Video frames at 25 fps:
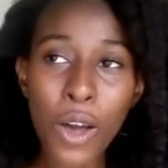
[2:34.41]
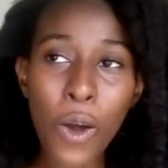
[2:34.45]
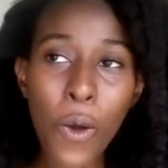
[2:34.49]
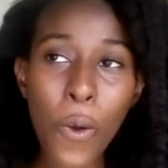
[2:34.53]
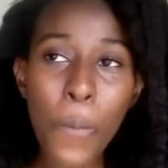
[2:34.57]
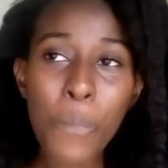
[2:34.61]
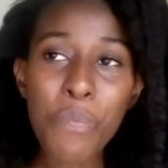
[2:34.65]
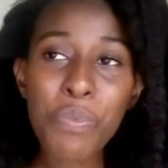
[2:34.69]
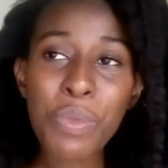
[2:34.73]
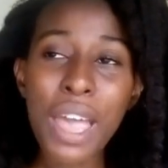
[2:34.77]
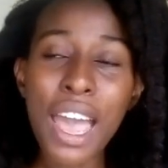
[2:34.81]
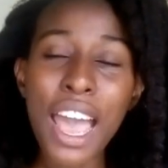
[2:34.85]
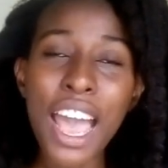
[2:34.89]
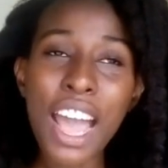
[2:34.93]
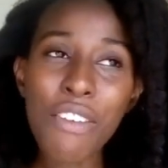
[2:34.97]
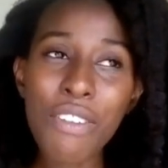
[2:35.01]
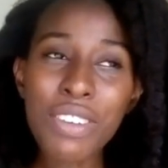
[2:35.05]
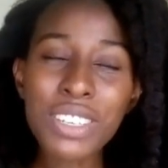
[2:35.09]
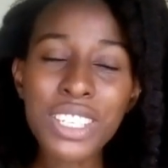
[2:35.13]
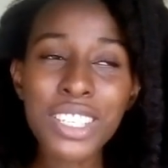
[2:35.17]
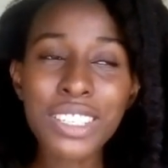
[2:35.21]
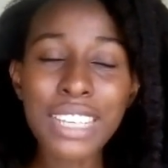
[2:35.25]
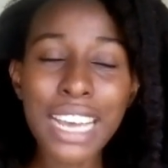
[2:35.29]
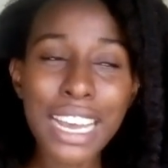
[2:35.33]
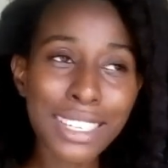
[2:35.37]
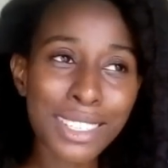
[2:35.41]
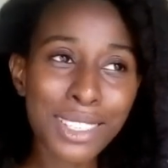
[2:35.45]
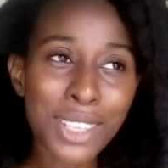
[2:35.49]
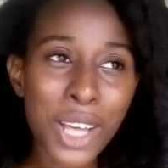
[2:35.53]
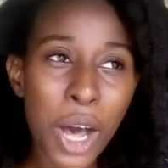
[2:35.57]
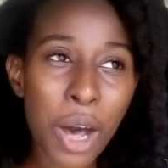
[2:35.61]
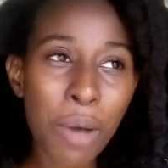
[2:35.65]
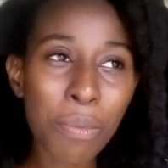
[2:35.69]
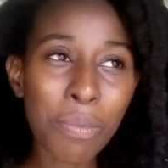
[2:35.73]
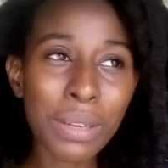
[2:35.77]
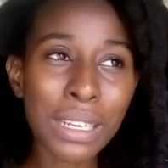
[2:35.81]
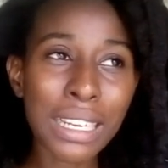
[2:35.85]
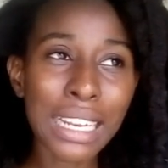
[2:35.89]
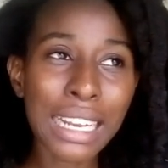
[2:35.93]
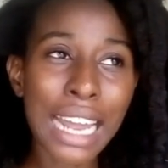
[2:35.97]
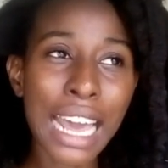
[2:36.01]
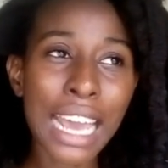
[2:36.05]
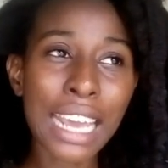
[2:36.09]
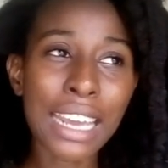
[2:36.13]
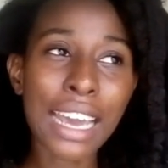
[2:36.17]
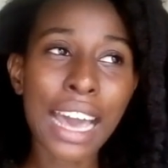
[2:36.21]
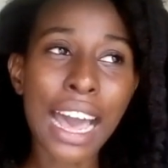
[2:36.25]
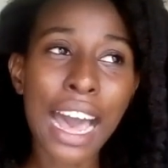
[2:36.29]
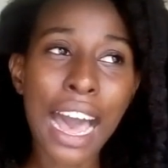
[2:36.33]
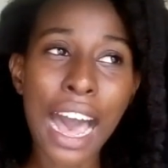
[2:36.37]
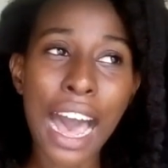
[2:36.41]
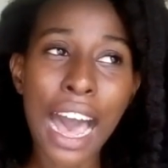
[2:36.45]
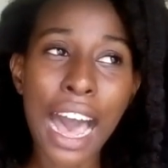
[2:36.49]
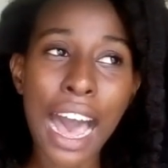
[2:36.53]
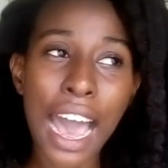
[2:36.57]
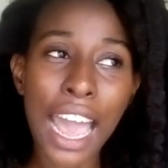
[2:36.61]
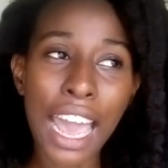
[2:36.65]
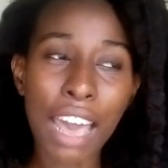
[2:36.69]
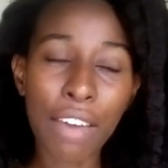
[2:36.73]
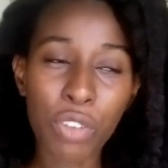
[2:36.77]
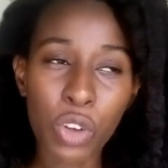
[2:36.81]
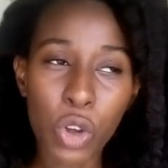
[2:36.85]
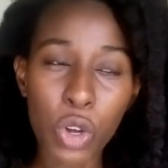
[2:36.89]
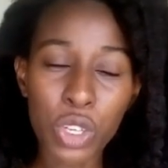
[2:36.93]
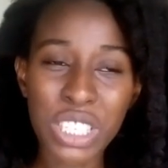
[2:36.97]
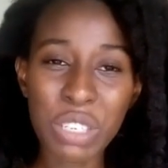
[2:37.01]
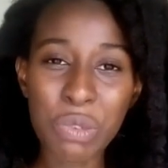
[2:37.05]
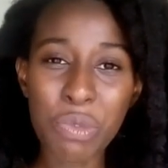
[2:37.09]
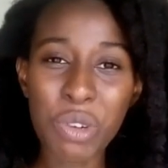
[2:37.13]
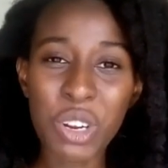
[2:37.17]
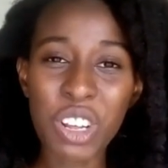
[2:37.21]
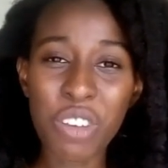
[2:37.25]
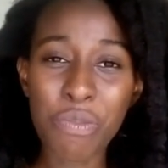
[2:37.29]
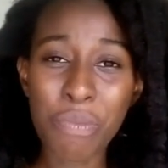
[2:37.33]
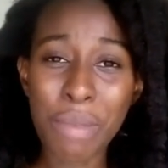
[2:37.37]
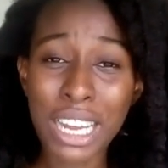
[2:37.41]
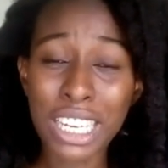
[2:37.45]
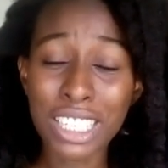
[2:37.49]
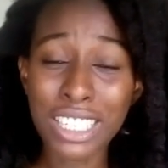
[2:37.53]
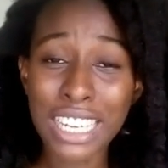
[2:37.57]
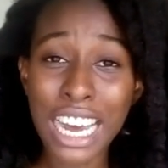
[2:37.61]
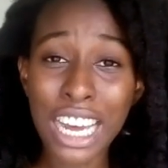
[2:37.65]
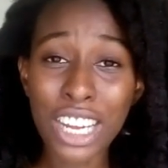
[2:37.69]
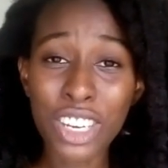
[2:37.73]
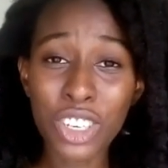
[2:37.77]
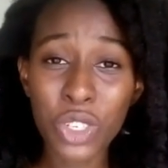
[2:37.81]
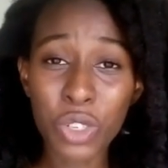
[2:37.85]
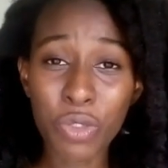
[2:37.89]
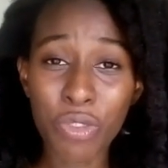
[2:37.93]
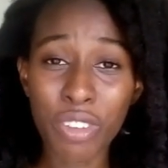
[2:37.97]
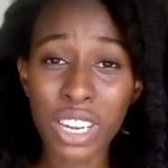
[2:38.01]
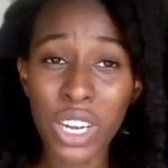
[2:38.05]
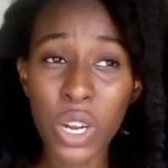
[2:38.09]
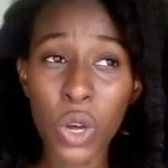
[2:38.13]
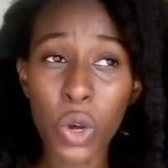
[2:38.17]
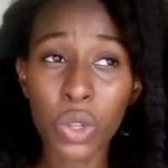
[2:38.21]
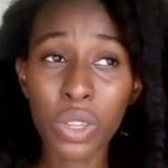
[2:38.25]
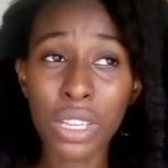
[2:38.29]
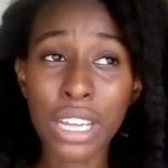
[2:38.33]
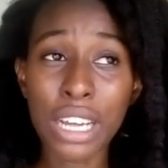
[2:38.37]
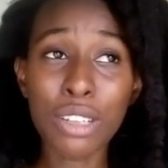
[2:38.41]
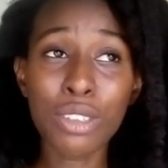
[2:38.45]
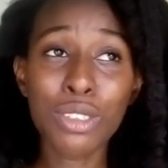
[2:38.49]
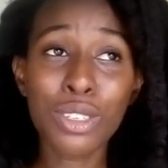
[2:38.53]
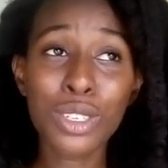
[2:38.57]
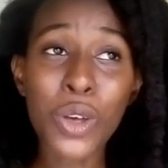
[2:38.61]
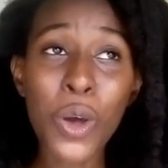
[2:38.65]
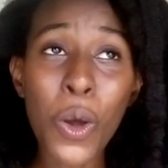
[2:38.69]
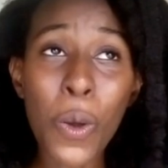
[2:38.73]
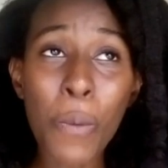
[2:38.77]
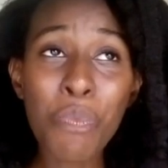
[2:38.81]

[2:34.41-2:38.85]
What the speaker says: So ever since I stopped, like, I have gotten rid of my dandruff and all that.